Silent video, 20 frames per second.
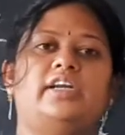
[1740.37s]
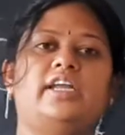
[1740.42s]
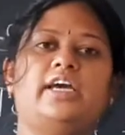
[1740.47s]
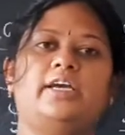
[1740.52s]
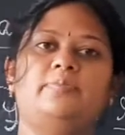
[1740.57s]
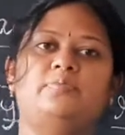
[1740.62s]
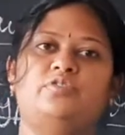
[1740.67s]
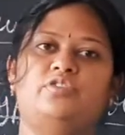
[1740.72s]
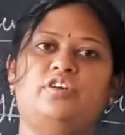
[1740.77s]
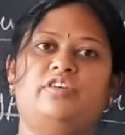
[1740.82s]

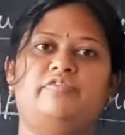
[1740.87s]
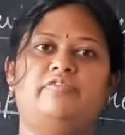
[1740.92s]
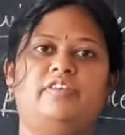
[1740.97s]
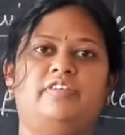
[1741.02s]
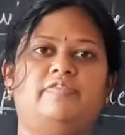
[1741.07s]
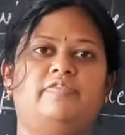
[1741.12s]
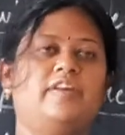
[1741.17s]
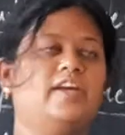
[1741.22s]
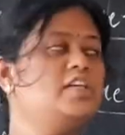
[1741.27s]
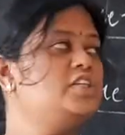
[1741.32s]
types of
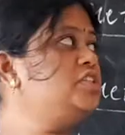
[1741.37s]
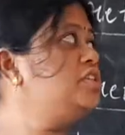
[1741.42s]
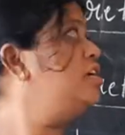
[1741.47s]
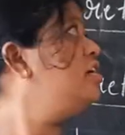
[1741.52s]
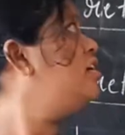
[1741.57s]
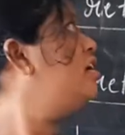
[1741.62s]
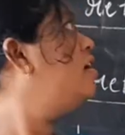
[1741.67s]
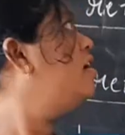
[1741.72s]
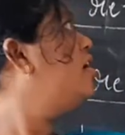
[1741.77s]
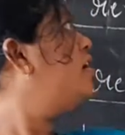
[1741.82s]
reflection,
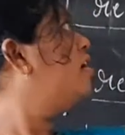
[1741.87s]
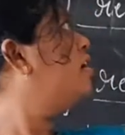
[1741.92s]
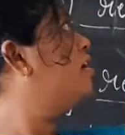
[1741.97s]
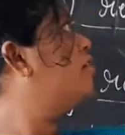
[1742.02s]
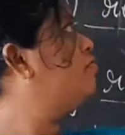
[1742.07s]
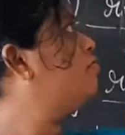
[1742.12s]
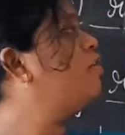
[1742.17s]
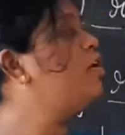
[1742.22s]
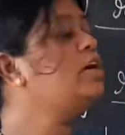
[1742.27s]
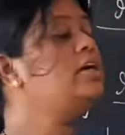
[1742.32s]

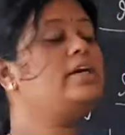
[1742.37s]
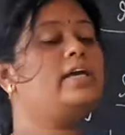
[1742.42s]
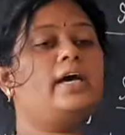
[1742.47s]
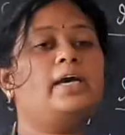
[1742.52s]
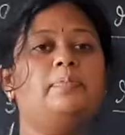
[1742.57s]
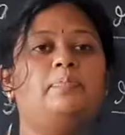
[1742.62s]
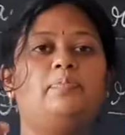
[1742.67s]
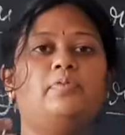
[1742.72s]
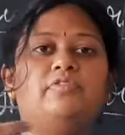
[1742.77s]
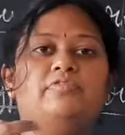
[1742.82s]
what
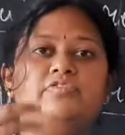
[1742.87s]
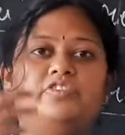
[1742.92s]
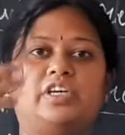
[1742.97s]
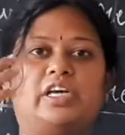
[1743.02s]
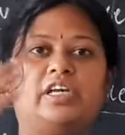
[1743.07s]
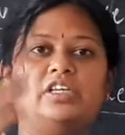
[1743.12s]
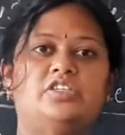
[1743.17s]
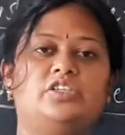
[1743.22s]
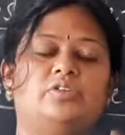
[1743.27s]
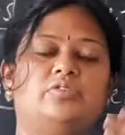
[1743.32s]
type of
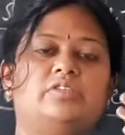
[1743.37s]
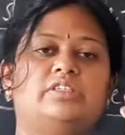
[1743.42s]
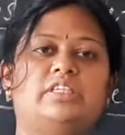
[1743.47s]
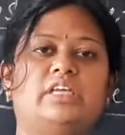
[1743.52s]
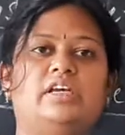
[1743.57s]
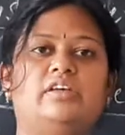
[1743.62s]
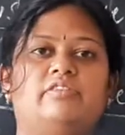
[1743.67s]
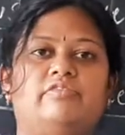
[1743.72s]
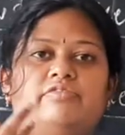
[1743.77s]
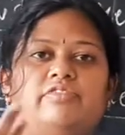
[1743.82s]
change you see in